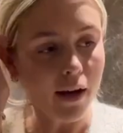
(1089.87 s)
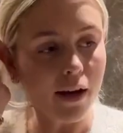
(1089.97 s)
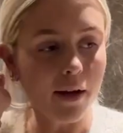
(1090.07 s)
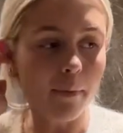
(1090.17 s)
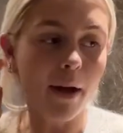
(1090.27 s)

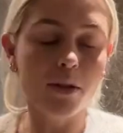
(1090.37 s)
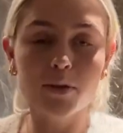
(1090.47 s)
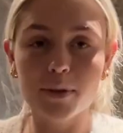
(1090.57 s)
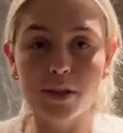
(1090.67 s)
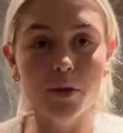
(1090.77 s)
I
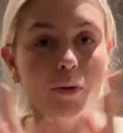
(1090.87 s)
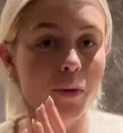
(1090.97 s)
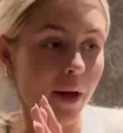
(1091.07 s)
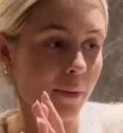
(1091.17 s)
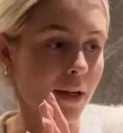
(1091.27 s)
also went to
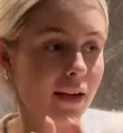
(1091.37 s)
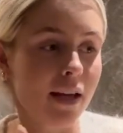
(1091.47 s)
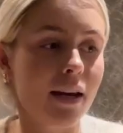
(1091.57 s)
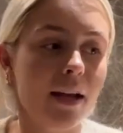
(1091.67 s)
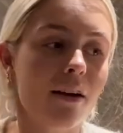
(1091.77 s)
Lululemon
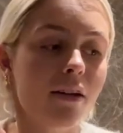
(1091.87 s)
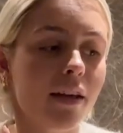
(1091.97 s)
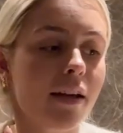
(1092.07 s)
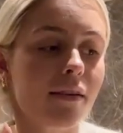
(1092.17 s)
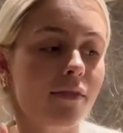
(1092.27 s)
and I got
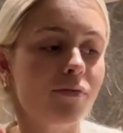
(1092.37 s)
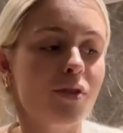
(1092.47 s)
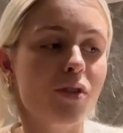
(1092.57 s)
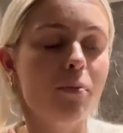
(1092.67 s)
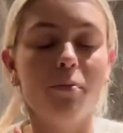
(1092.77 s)
like
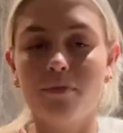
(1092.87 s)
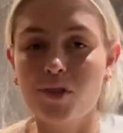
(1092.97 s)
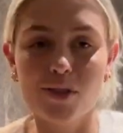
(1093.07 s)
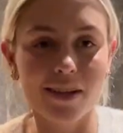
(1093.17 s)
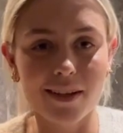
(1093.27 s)
some,
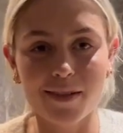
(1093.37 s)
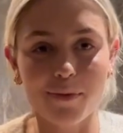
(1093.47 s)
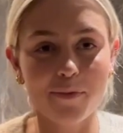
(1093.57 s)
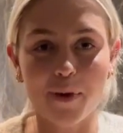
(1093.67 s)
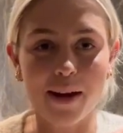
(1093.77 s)
just like
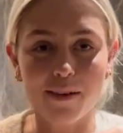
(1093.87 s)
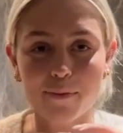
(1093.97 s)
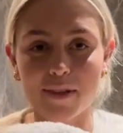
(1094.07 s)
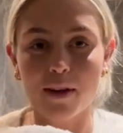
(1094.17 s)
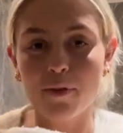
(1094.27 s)
some
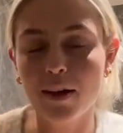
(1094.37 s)
random stuff.